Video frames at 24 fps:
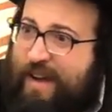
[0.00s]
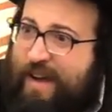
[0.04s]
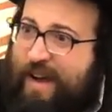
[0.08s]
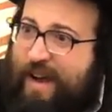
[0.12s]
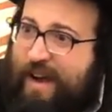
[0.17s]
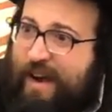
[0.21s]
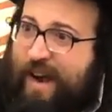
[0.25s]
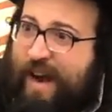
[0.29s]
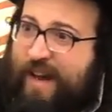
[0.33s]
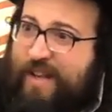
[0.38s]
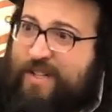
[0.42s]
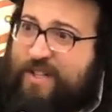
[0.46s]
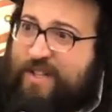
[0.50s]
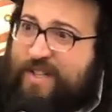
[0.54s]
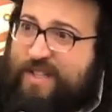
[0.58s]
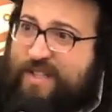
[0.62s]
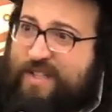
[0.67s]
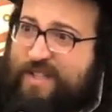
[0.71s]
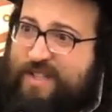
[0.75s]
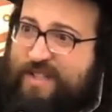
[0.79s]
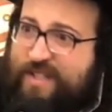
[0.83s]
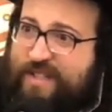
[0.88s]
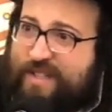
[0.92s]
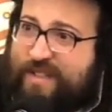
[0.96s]
A
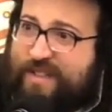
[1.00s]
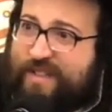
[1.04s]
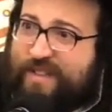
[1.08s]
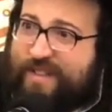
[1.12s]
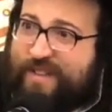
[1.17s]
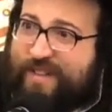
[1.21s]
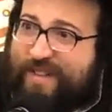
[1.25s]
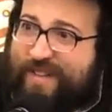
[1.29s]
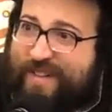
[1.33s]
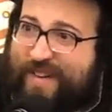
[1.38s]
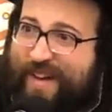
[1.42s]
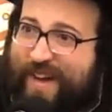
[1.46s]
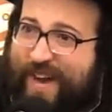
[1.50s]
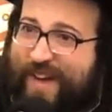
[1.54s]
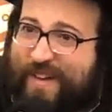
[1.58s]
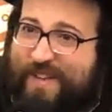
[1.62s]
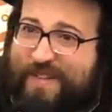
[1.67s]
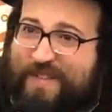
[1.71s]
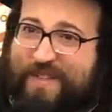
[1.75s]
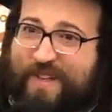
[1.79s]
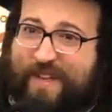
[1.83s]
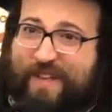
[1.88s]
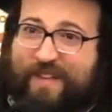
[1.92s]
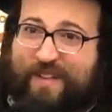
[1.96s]
righteous? How you
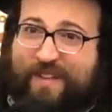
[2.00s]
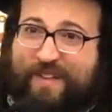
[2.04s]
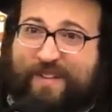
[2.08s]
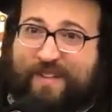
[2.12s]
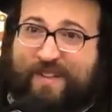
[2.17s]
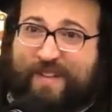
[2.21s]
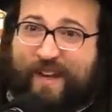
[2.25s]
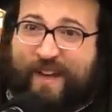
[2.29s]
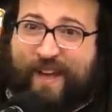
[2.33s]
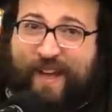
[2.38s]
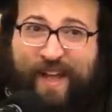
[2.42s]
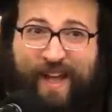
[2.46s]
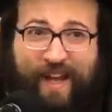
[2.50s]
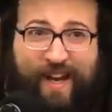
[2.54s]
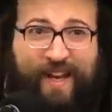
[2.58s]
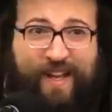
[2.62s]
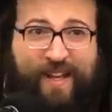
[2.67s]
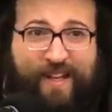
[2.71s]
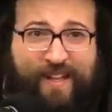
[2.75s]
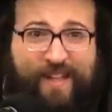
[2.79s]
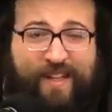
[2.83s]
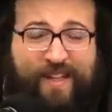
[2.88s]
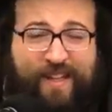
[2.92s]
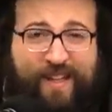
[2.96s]
say it? A
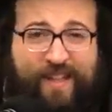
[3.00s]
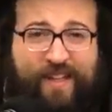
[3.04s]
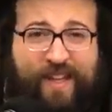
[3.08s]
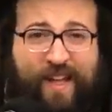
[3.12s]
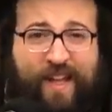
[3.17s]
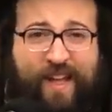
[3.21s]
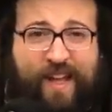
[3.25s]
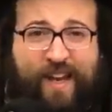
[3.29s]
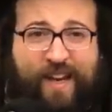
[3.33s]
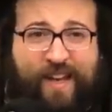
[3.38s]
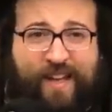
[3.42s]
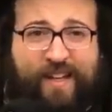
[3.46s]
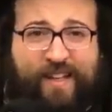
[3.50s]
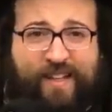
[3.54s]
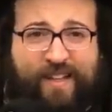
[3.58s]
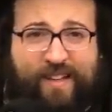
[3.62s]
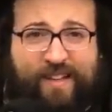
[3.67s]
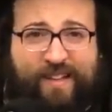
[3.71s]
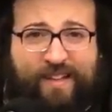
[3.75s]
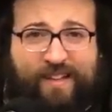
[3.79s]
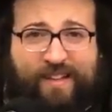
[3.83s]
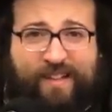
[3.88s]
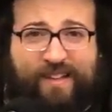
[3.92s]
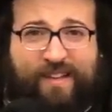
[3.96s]
Ehrlich Yid, a Ehrlich
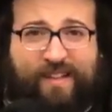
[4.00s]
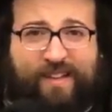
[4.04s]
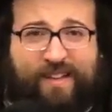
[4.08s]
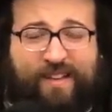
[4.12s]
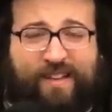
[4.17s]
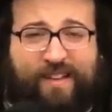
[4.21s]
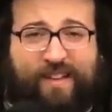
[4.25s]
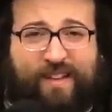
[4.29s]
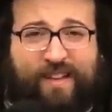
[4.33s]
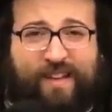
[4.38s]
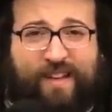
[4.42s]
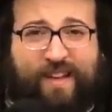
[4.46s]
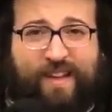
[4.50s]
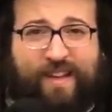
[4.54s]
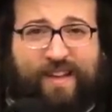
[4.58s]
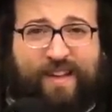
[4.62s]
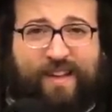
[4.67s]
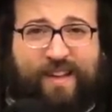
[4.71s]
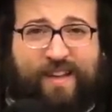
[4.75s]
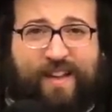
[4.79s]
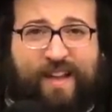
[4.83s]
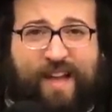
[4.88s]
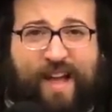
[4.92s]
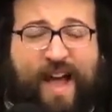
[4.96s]
Yid.
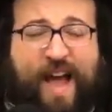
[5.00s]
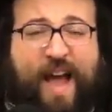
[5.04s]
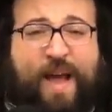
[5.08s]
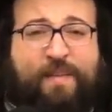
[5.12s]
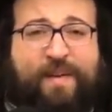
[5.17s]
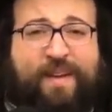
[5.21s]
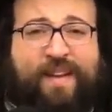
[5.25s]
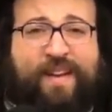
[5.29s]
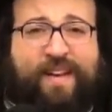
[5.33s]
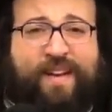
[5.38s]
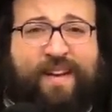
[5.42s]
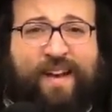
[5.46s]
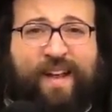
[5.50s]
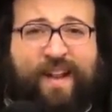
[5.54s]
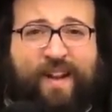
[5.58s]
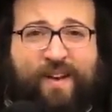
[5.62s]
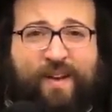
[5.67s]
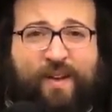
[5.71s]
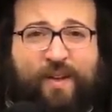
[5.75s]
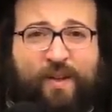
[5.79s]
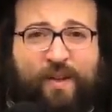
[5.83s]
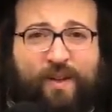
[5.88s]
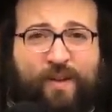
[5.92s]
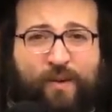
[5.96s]
I'm gonna
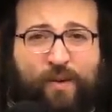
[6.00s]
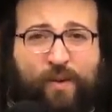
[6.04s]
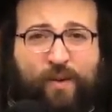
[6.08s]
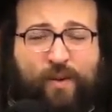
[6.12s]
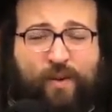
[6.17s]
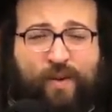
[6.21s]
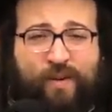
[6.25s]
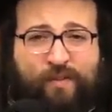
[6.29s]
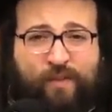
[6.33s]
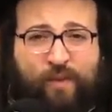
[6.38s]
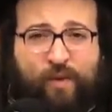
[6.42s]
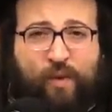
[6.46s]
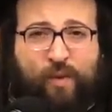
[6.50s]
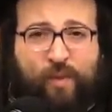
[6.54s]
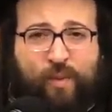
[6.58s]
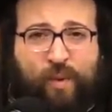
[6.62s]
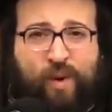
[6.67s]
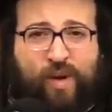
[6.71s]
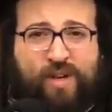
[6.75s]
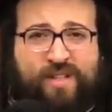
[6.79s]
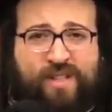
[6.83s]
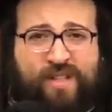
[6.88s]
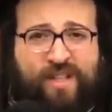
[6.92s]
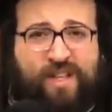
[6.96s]
learn you a few
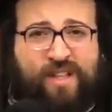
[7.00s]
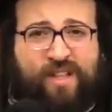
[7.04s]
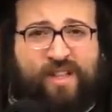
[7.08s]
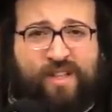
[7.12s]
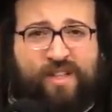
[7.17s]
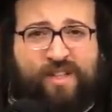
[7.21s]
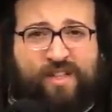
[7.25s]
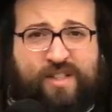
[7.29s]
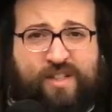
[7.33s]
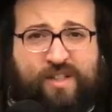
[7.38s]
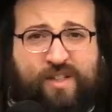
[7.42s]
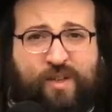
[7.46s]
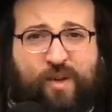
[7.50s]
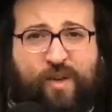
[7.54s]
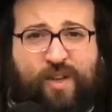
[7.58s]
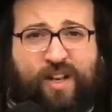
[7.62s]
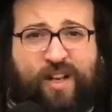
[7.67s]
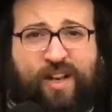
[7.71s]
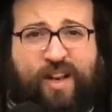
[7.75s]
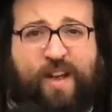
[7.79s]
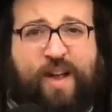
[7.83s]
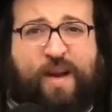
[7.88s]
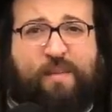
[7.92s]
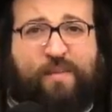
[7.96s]
words in Yiddish. You're
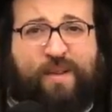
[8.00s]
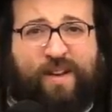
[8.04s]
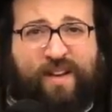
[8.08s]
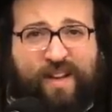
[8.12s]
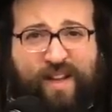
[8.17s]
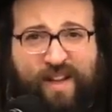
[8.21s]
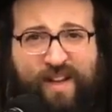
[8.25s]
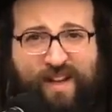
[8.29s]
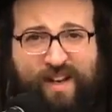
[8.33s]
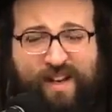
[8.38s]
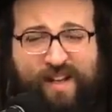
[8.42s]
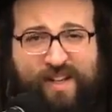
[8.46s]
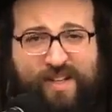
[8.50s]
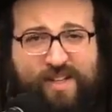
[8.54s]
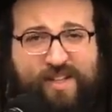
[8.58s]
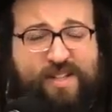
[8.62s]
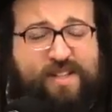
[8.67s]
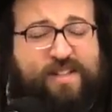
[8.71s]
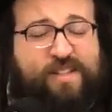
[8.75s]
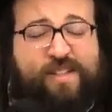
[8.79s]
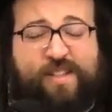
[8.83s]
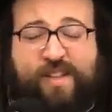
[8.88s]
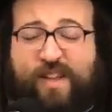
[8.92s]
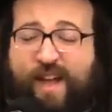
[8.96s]
gonna learn me in
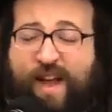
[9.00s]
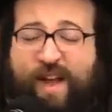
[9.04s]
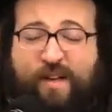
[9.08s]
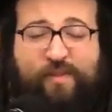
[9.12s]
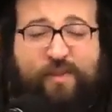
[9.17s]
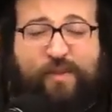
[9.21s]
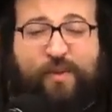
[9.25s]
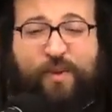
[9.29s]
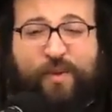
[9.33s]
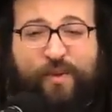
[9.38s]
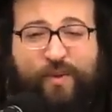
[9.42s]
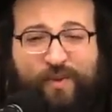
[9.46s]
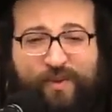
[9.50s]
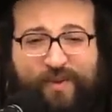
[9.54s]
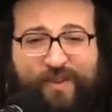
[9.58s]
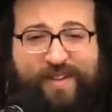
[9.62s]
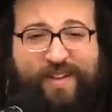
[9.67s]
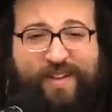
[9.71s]
English. You have to